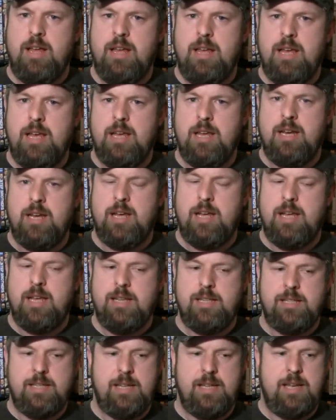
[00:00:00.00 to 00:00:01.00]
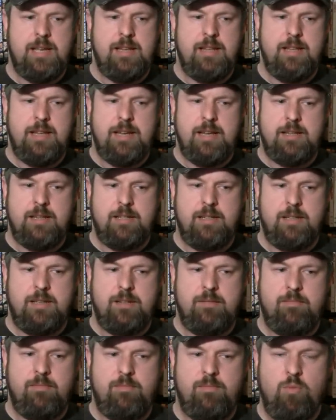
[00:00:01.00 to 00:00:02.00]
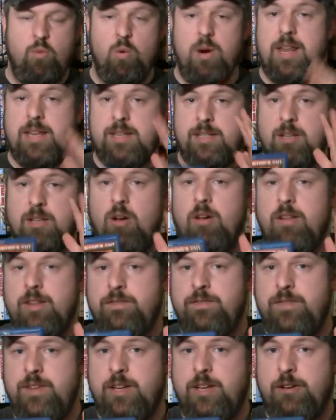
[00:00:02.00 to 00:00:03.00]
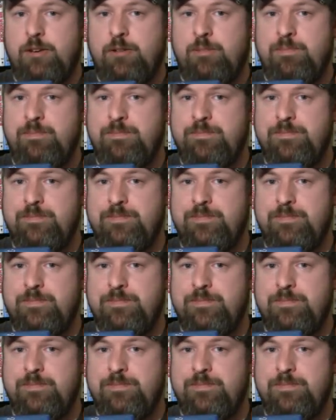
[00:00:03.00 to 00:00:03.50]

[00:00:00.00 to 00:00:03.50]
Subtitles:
and he said that what he saw in the film,